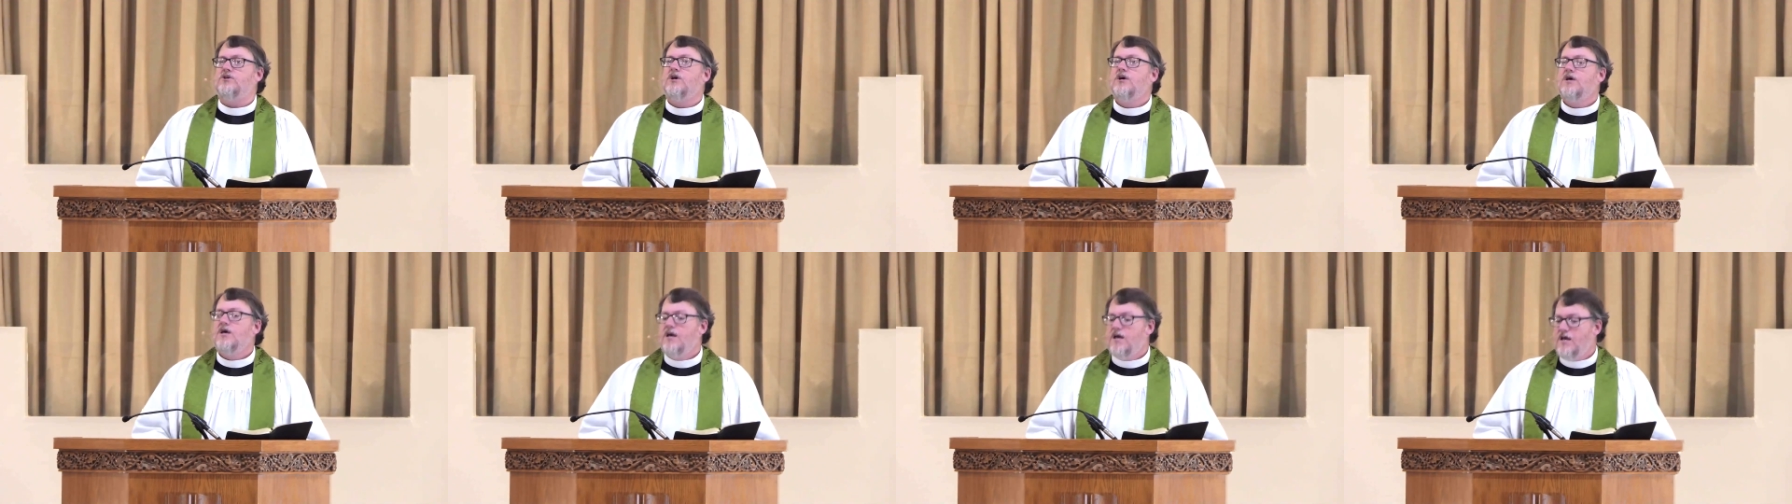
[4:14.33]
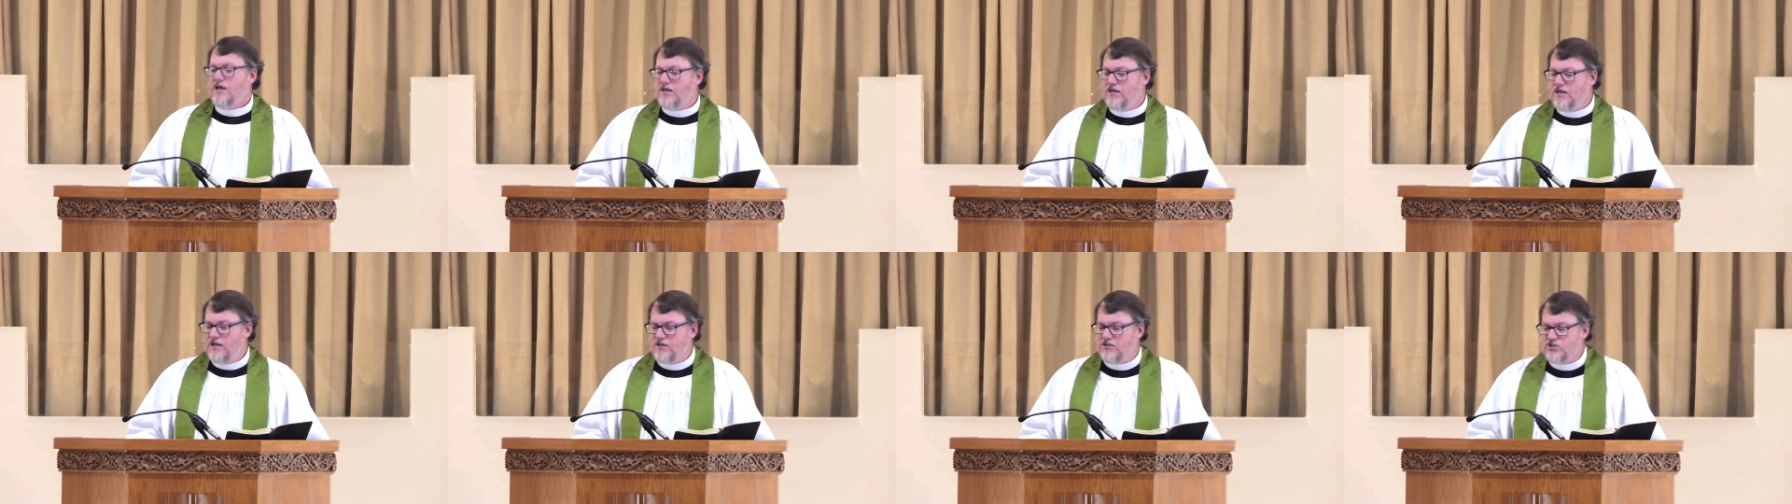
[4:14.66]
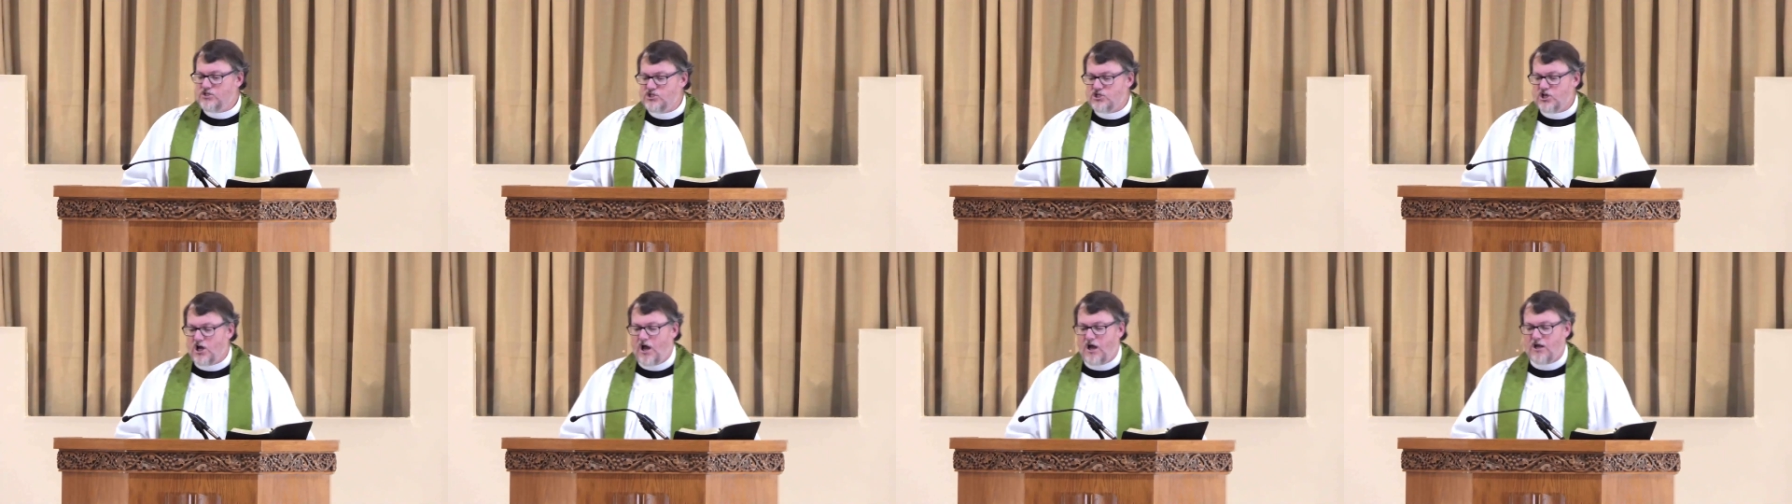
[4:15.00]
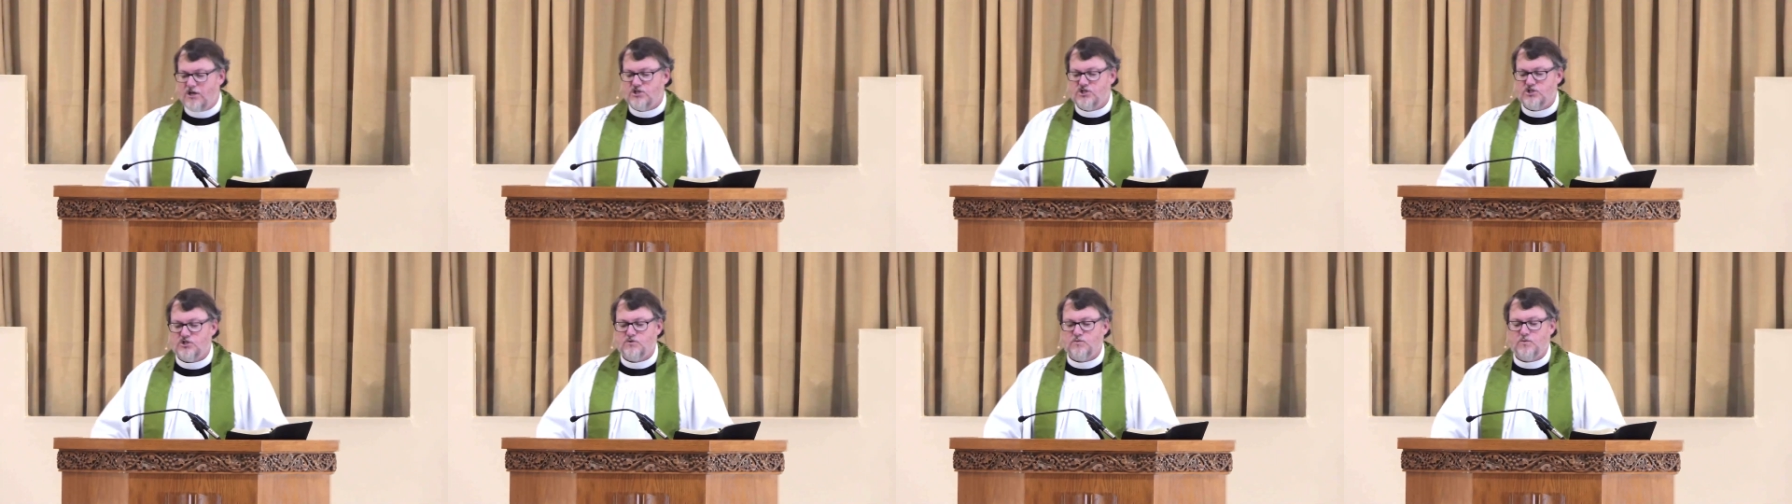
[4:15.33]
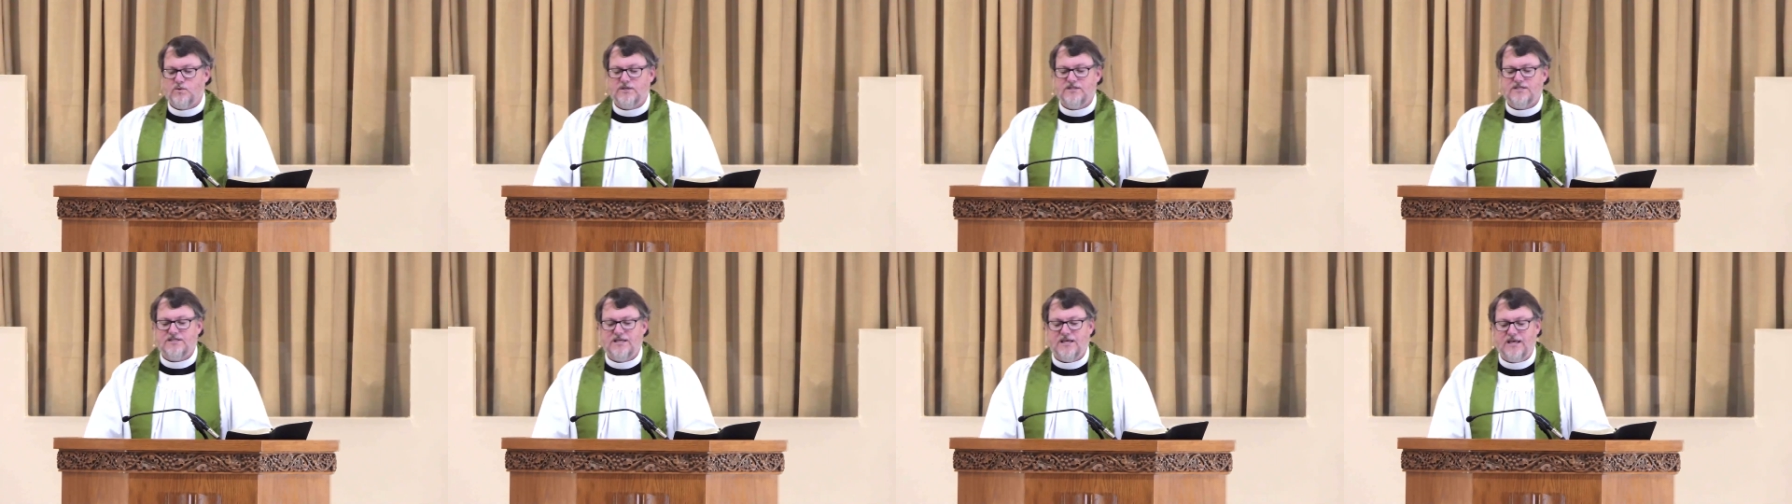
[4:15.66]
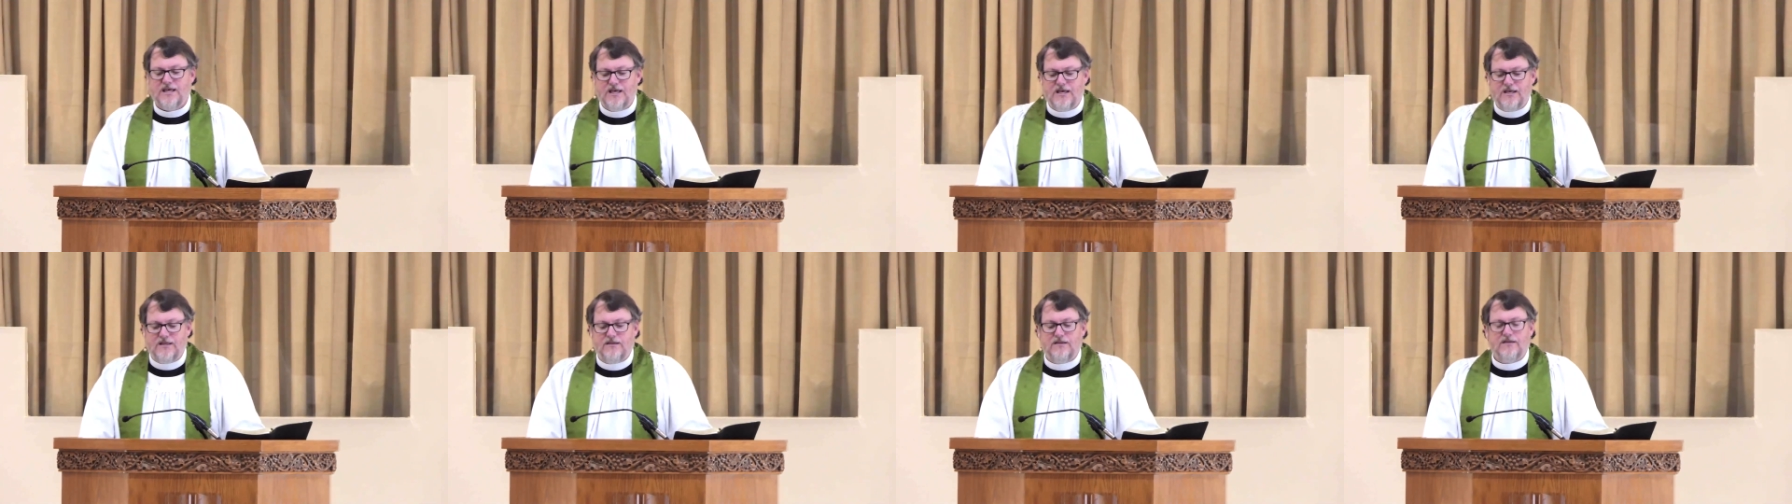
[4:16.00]
in Joshua
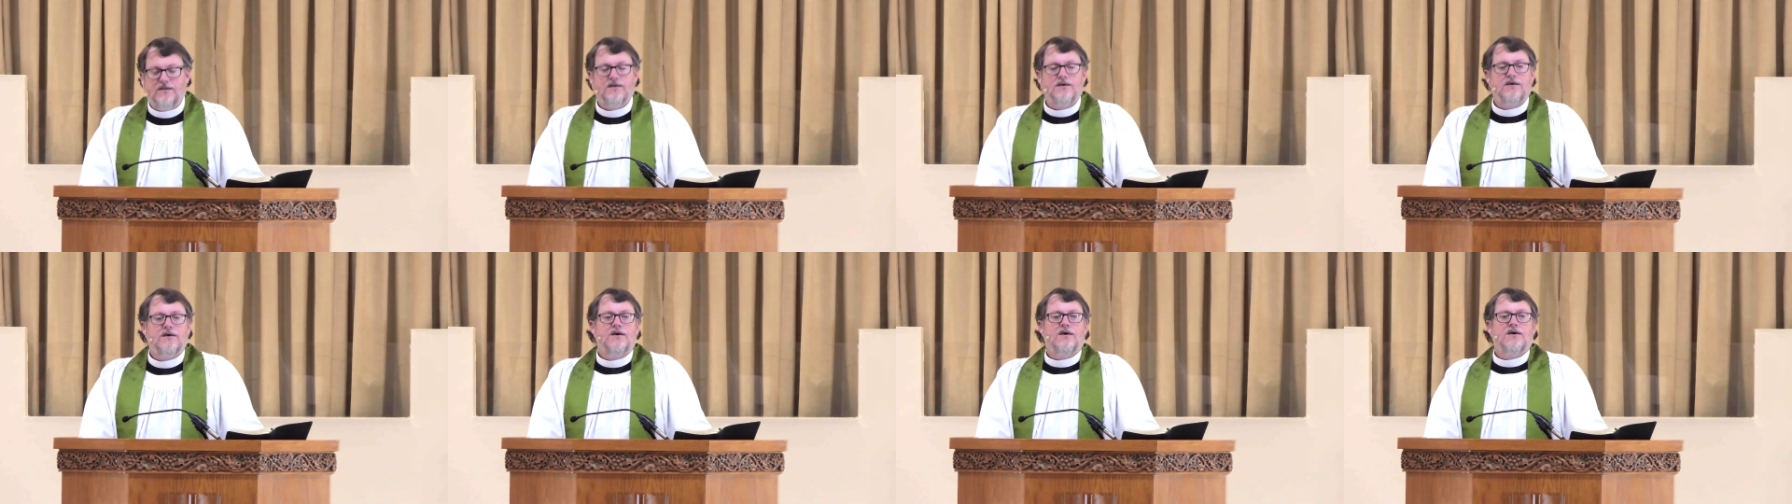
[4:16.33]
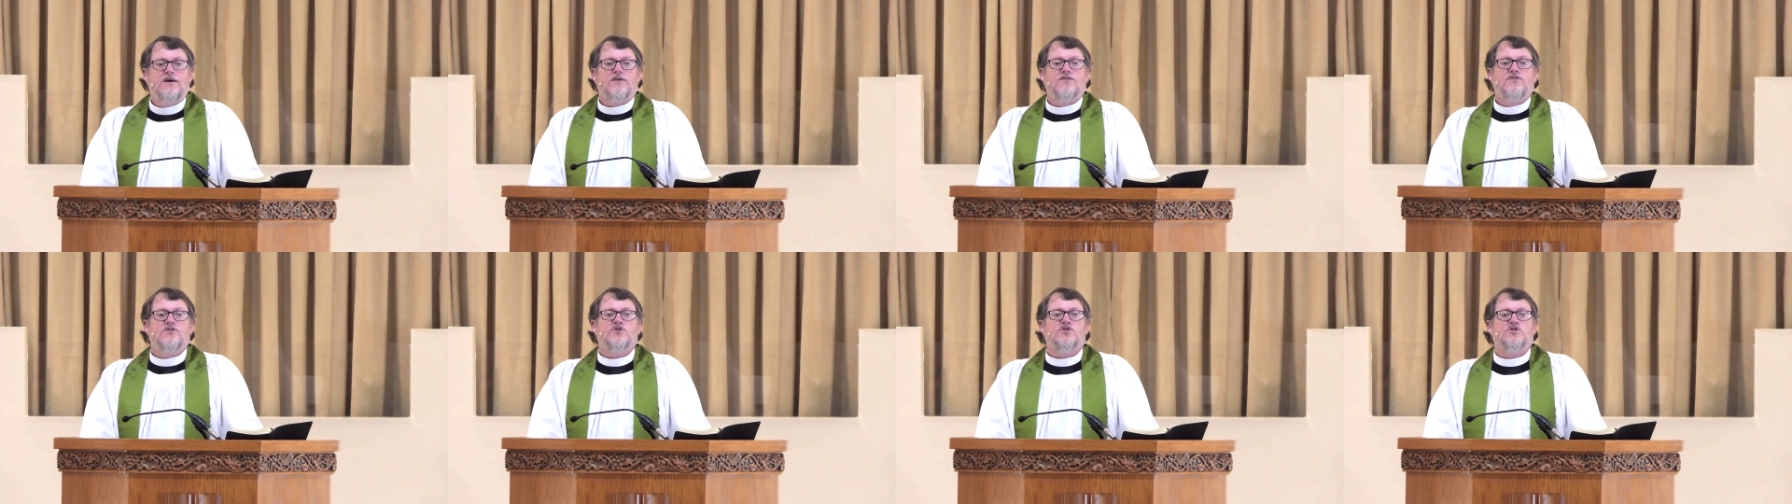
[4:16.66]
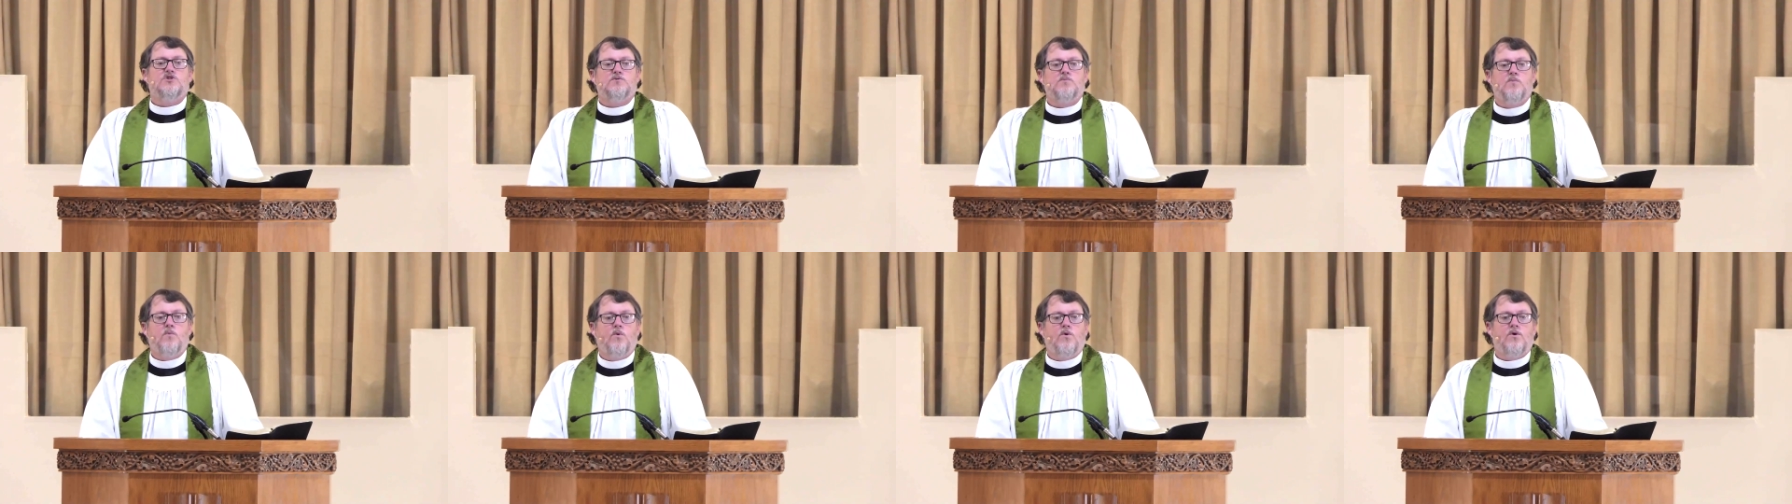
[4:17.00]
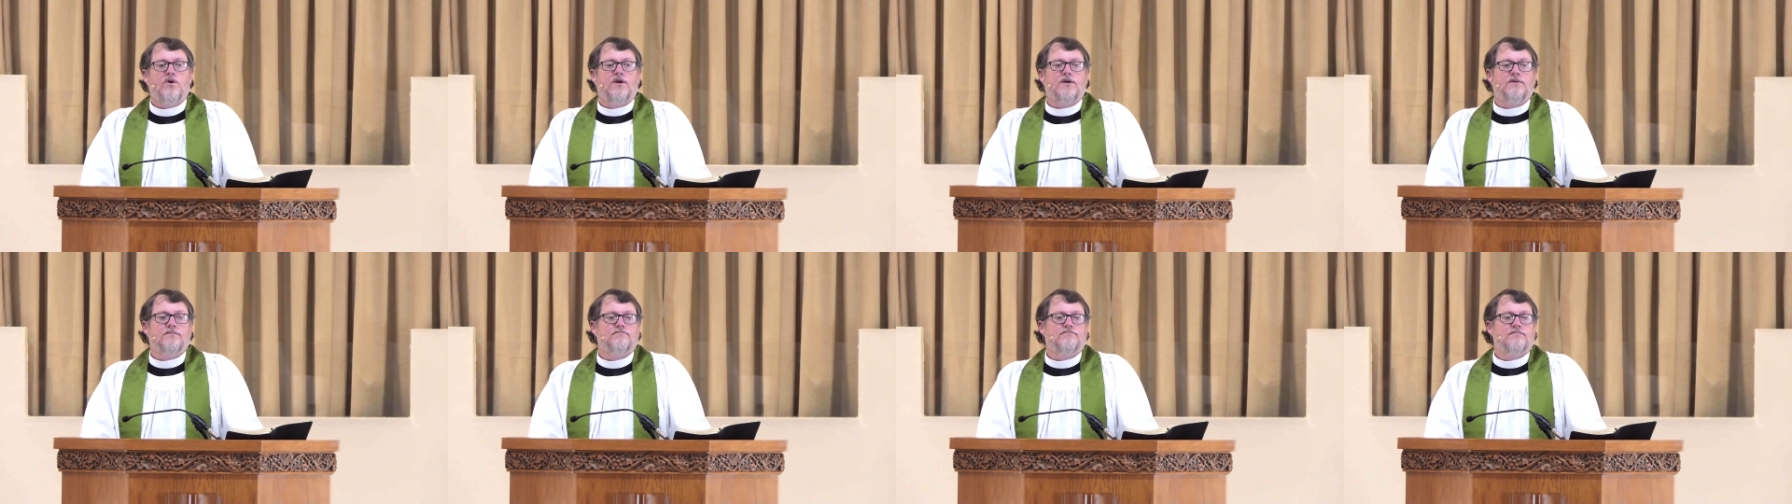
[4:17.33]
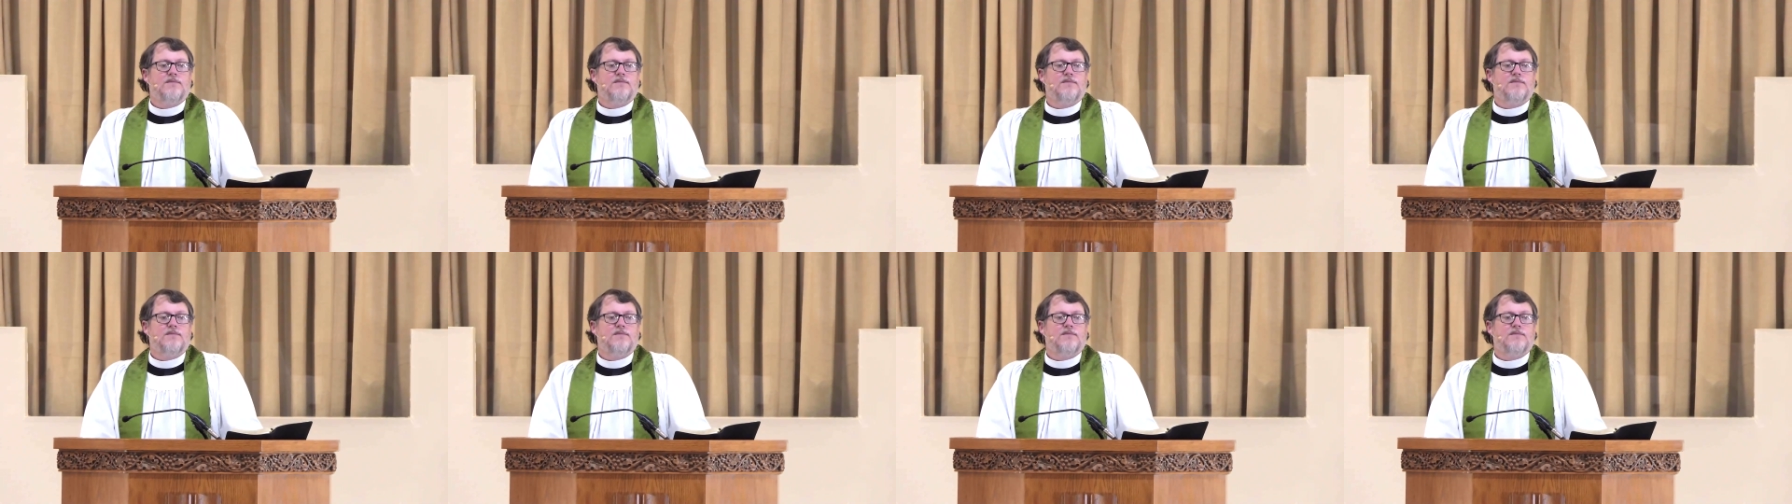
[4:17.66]
ten this morning.